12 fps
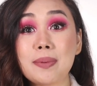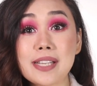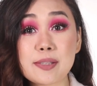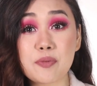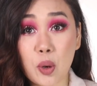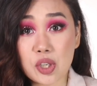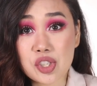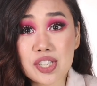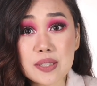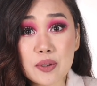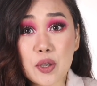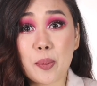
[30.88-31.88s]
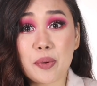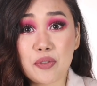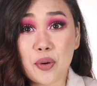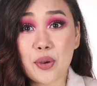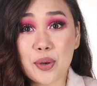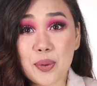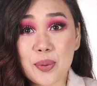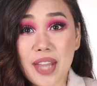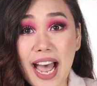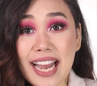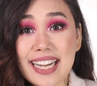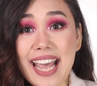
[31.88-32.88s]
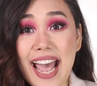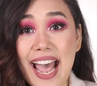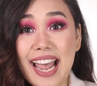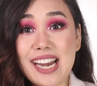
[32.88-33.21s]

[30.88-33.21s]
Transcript: but please watch this video before you do that,